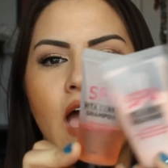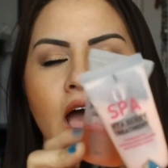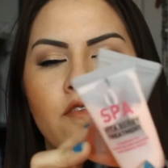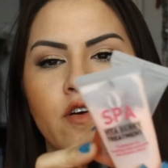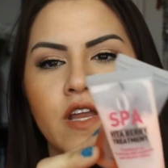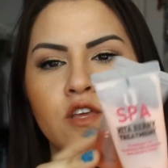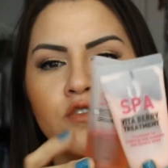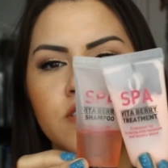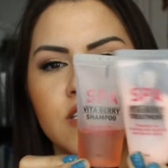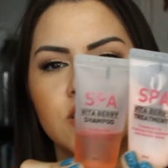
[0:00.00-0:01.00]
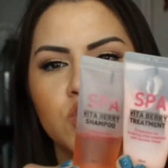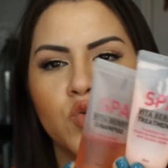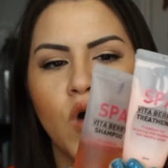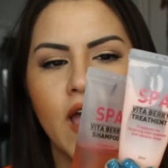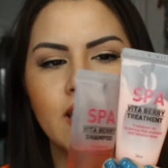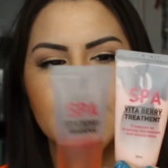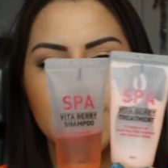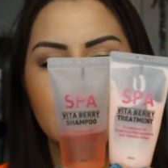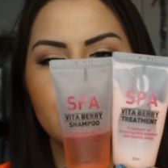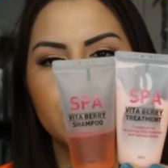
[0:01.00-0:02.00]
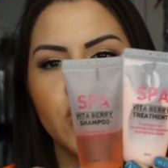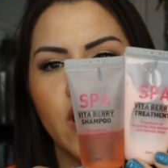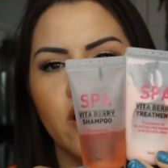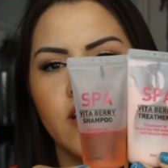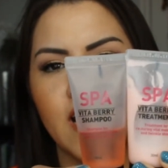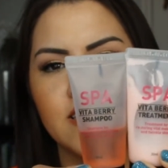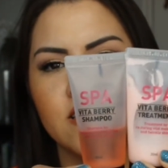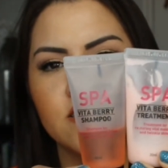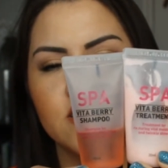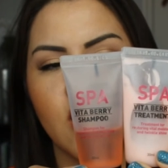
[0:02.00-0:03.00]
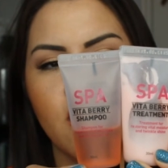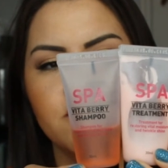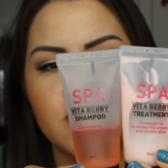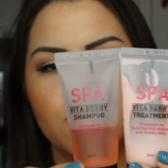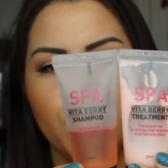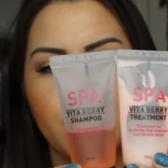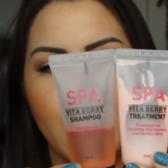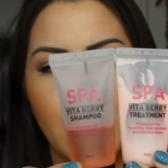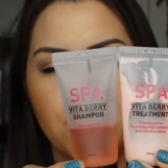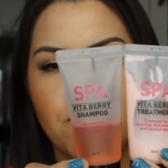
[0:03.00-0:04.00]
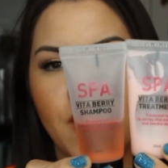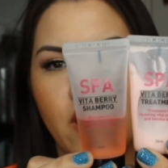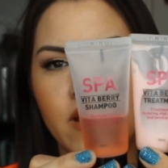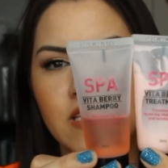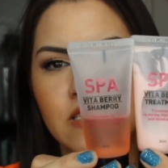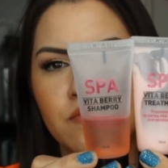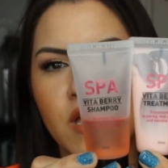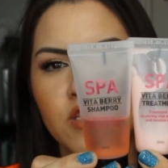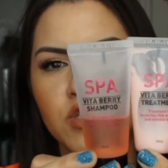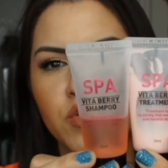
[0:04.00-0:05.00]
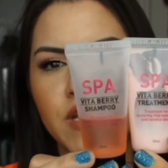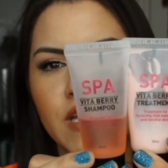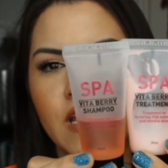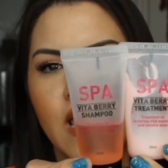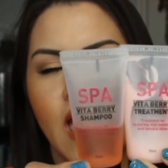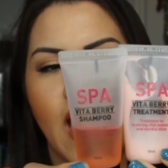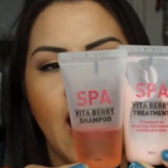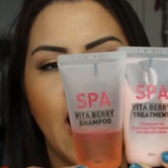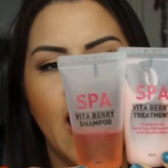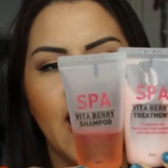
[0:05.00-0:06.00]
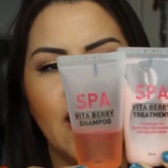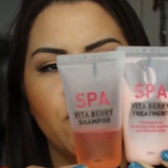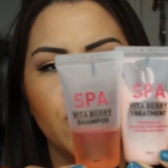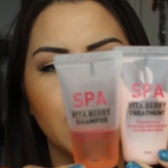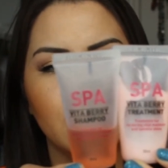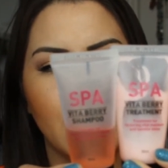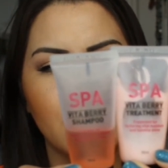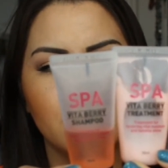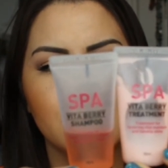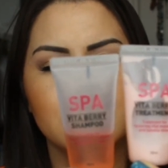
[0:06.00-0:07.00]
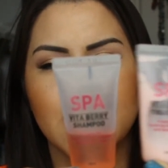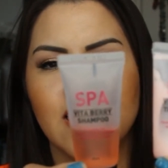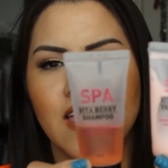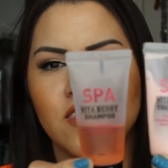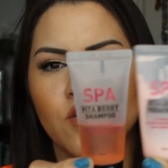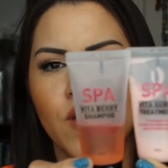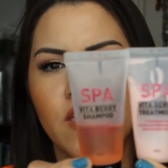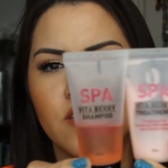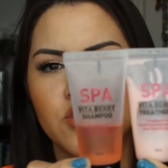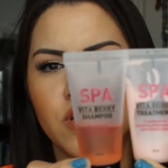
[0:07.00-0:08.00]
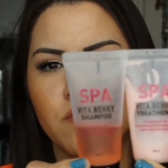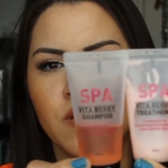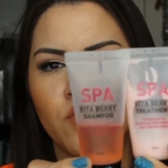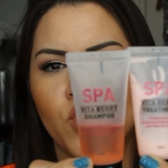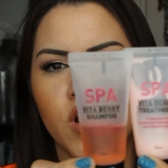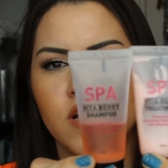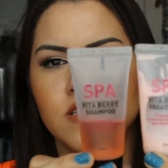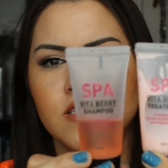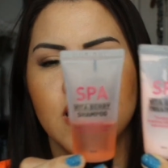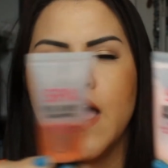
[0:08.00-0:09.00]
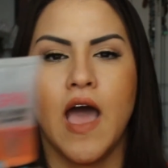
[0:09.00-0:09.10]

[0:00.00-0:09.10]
I've already used this twice. It leaves your hair nice and soft and with a berry smell to it. I really like this. I like the way the treatment works.